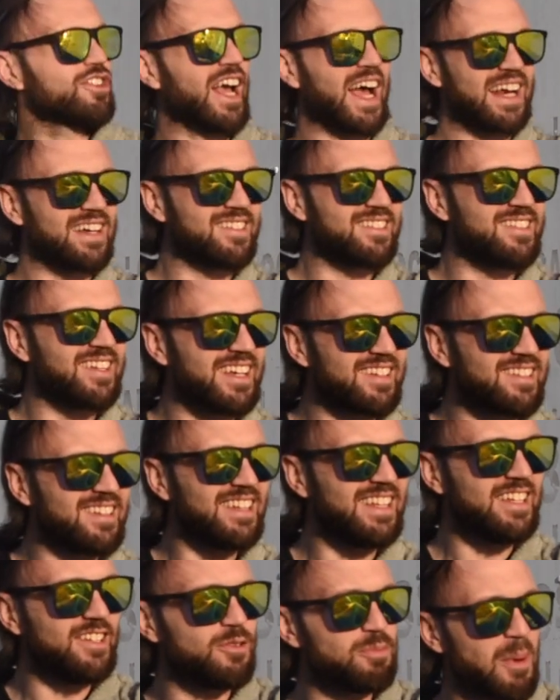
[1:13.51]
got a six
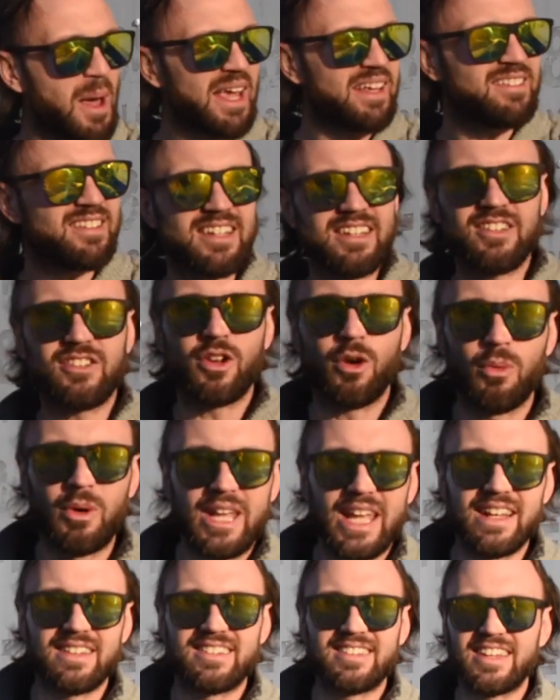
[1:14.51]
of these spaces, so
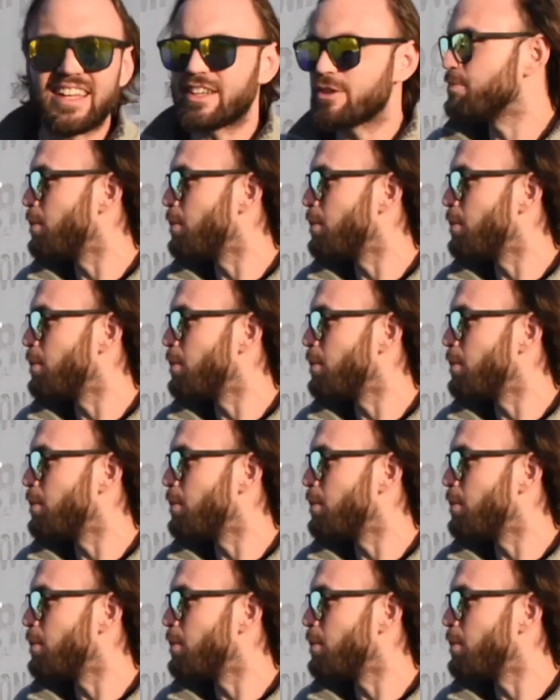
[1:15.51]
we get six